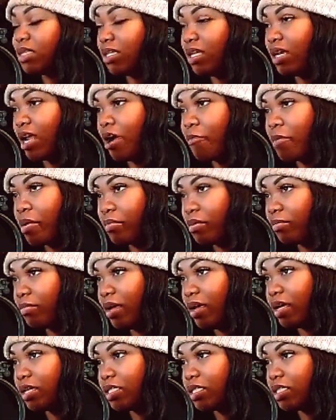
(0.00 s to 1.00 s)
and then I remember
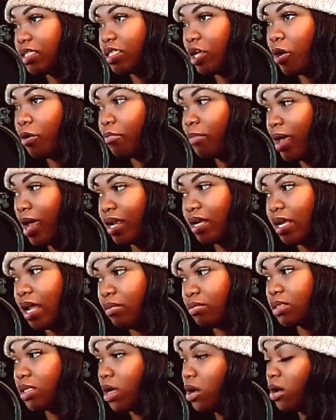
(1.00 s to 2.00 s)
being just so mad that they
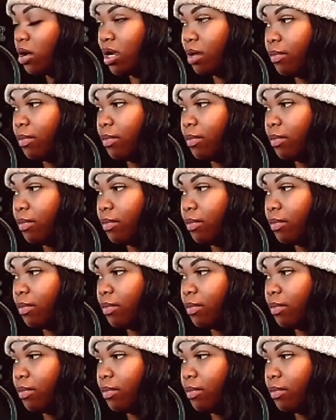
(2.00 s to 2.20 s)
was gone.